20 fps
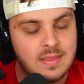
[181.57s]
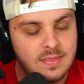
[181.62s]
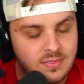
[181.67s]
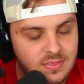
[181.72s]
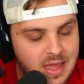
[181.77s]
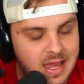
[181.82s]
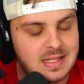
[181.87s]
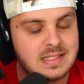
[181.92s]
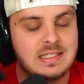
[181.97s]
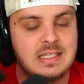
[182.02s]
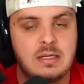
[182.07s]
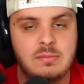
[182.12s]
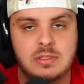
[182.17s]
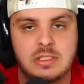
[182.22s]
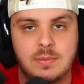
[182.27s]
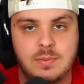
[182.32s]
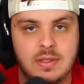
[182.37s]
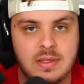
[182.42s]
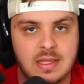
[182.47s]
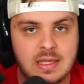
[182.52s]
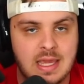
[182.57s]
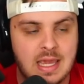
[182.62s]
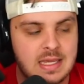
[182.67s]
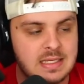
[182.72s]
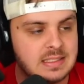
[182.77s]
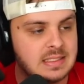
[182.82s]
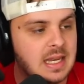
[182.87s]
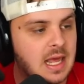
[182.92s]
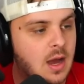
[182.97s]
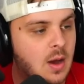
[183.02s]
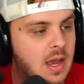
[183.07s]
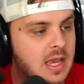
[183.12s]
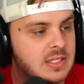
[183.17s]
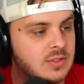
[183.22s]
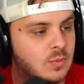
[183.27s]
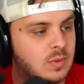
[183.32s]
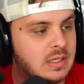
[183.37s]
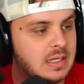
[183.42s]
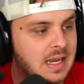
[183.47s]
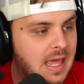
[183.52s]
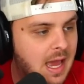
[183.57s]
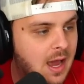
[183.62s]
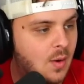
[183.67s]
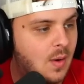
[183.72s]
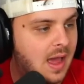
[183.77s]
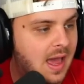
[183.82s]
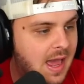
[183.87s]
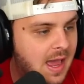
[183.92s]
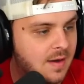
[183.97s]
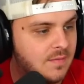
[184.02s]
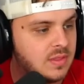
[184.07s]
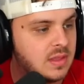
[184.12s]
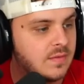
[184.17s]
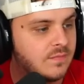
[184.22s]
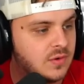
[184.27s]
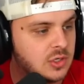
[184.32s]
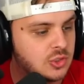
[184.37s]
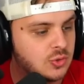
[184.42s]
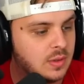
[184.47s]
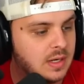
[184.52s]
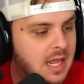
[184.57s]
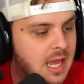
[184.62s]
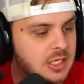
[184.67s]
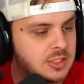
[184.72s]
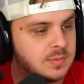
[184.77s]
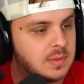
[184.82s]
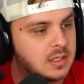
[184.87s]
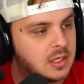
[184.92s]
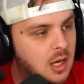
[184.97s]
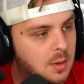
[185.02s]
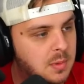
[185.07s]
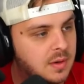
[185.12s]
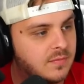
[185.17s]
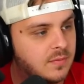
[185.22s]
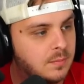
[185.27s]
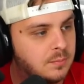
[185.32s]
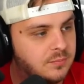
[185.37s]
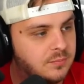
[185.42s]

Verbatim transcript: That seems to be the case now, as we now have the official announcement coming from